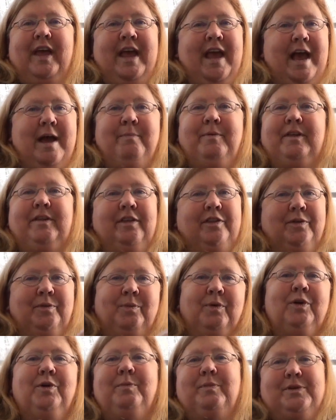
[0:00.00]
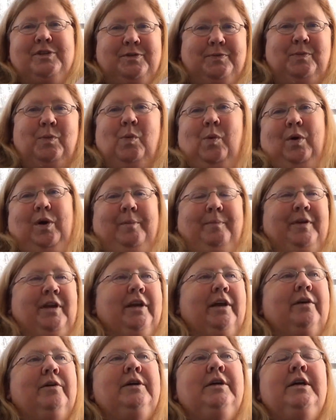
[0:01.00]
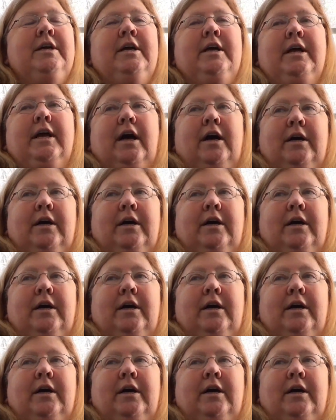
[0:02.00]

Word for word: they happy that the room was warm you mm-hmm.